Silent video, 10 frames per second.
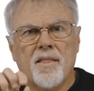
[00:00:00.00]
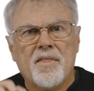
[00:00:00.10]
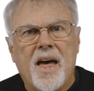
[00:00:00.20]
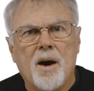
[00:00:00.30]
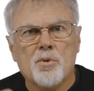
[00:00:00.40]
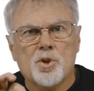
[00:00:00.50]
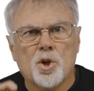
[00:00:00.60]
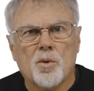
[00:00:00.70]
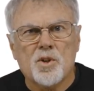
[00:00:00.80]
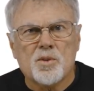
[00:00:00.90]
That was
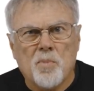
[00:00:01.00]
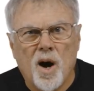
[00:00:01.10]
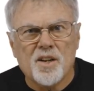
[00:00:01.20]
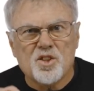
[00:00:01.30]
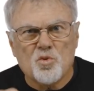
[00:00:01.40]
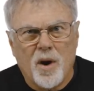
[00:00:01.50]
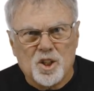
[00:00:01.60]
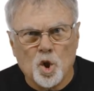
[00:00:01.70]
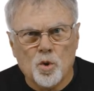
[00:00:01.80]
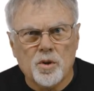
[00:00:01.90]
her response
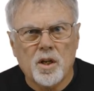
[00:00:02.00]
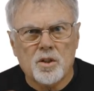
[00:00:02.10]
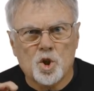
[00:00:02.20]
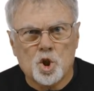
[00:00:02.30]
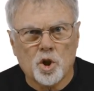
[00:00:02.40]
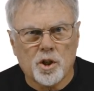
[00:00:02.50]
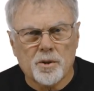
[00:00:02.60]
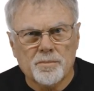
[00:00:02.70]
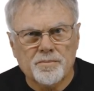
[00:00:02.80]
threshold to sugar.